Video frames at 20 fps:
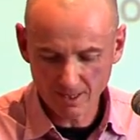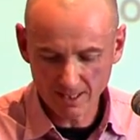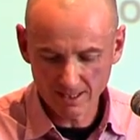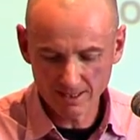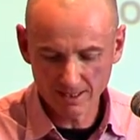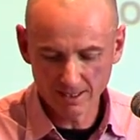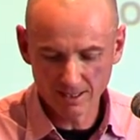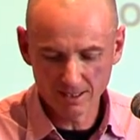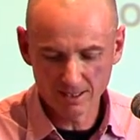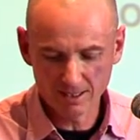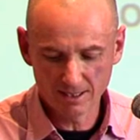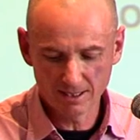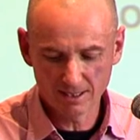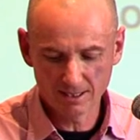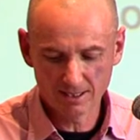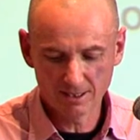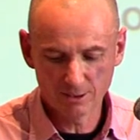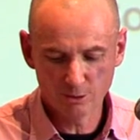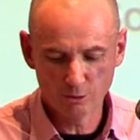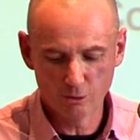So this
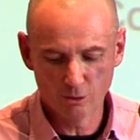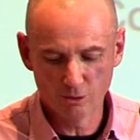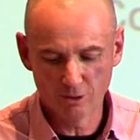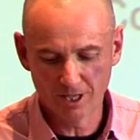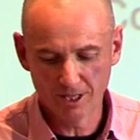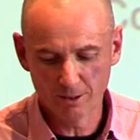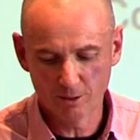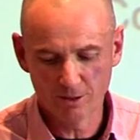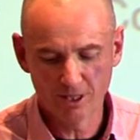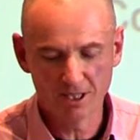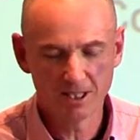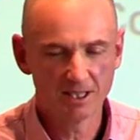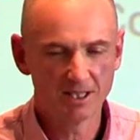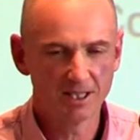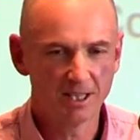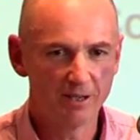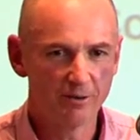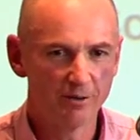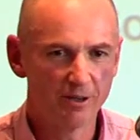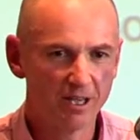story, or this
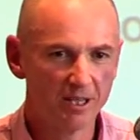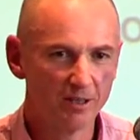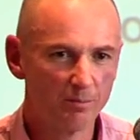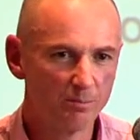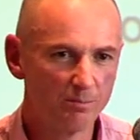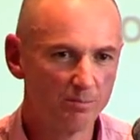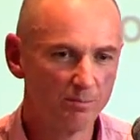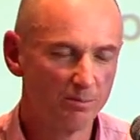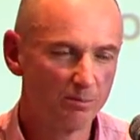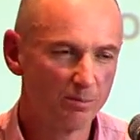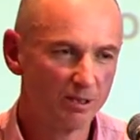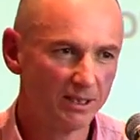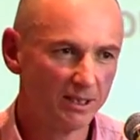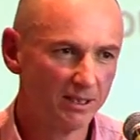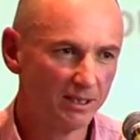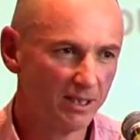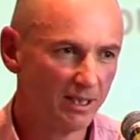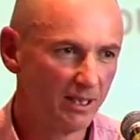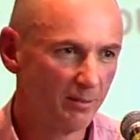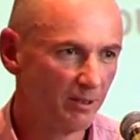theory,
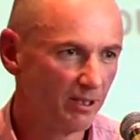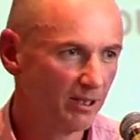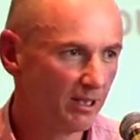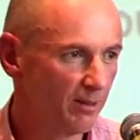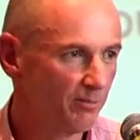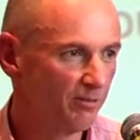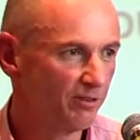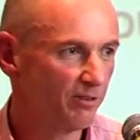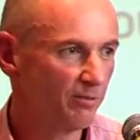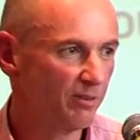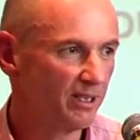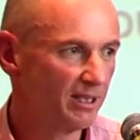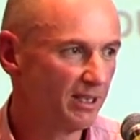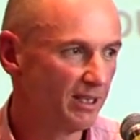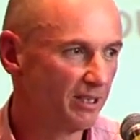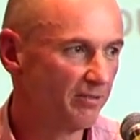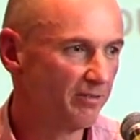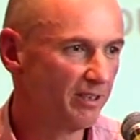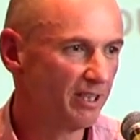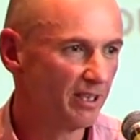prisoner's dilemma comes from a
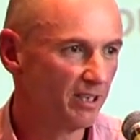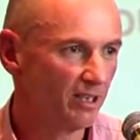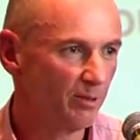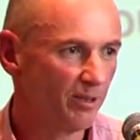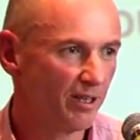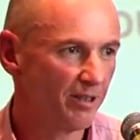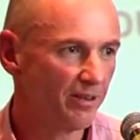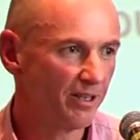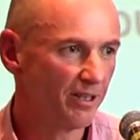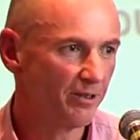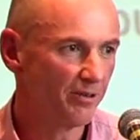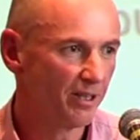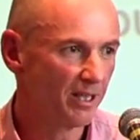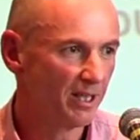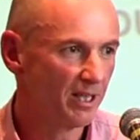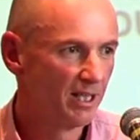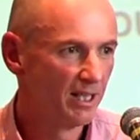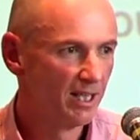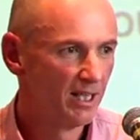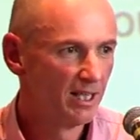set of economic theory